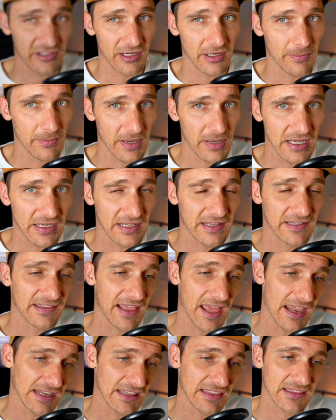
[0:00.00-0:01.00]
going to mean is
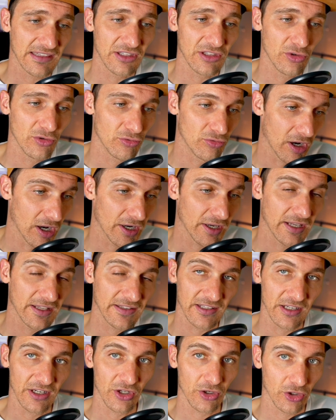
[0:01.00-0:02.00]
that anything you run
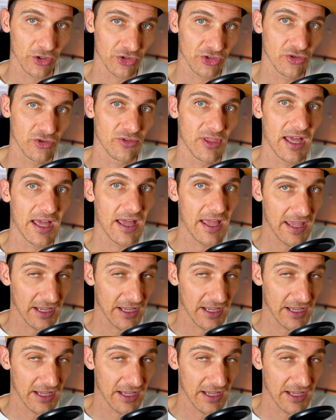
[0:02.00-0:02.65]
is going to cost you that